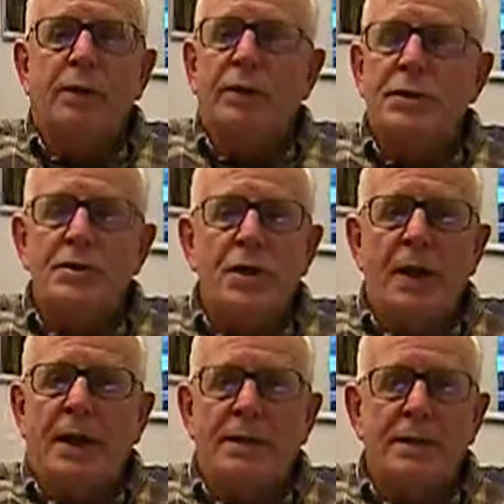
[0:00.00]

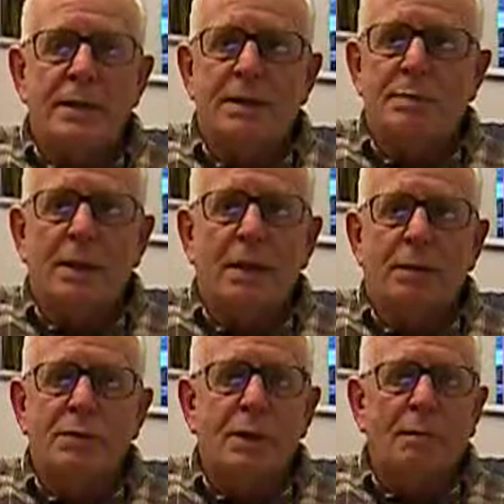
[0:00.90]
Christianity has
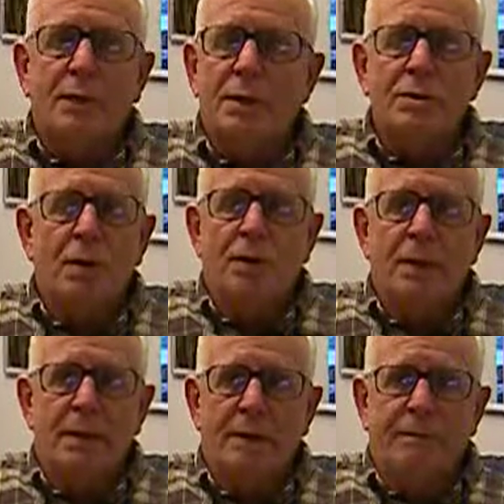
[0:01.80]
become something
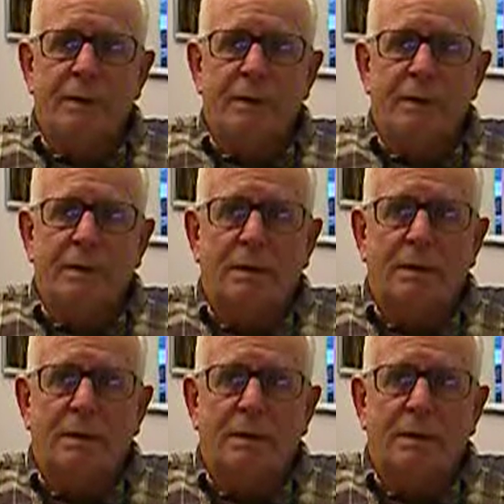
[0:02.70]
totally different.